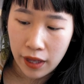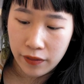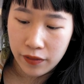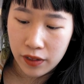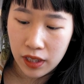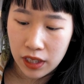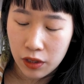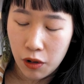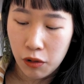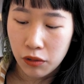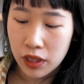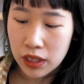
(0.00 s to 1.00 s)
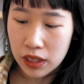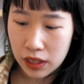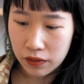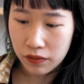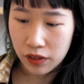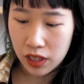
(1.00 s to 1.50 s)
I feel like the only
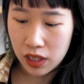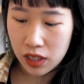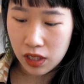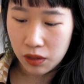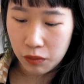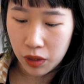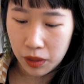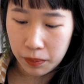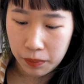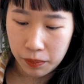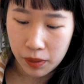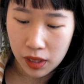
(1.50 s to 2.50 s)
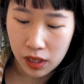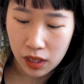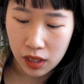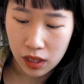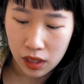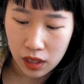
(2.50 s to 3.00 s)
difference would
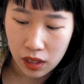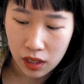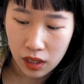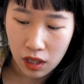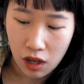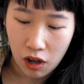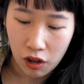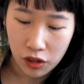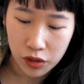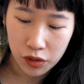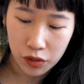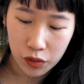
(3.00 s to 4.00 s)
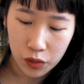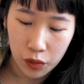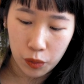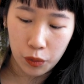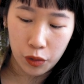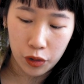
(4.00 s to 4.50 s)
be also
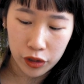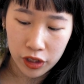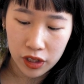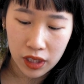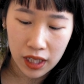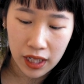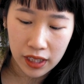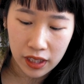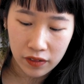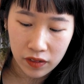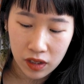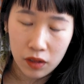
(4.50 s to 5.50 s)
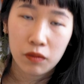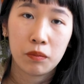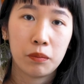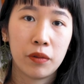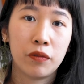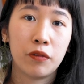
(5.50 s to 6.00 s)
the water that I give it.
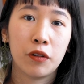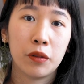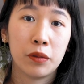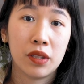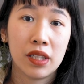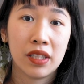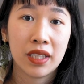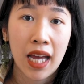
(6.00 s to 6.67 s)
Before it was just